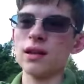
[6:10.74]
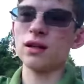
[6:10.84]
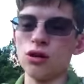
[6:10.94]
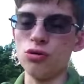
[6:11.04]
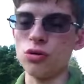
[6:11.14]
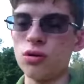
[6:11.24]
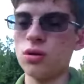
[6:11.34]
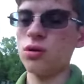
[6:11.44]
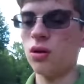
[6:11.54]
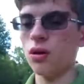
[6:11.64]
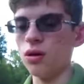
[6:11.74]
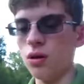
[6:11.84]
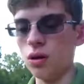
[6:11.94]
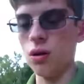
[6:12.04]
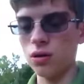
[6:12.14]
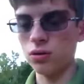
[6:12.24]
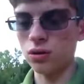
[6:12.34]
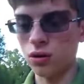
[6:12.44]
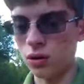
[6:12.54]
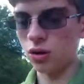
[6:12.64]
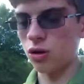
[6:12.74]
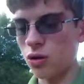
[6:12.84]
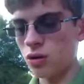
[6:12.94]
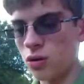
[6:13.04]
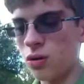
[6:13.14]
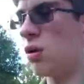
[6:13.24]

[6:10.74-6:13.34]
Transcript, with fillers: that goes on the onto the curtain.